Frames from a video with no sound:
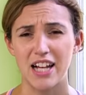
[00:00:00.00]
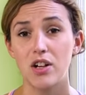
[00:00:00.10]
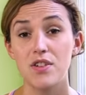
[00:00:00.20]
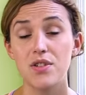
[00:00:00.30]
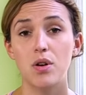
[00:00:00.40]
It
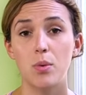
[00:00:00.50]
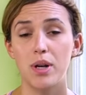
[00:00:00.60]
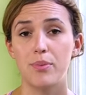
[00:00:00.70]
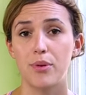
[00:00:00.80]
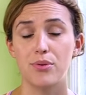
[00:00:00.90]
can also
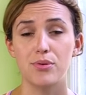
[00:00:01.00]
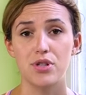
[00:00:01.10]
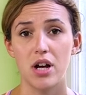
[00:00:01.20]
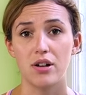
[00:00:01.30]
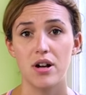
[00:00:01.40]
open up the throat
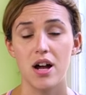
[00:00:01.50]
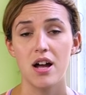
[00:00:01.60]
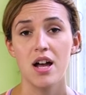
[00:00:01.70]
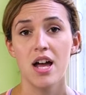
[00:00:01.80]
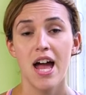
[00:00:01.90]
chakra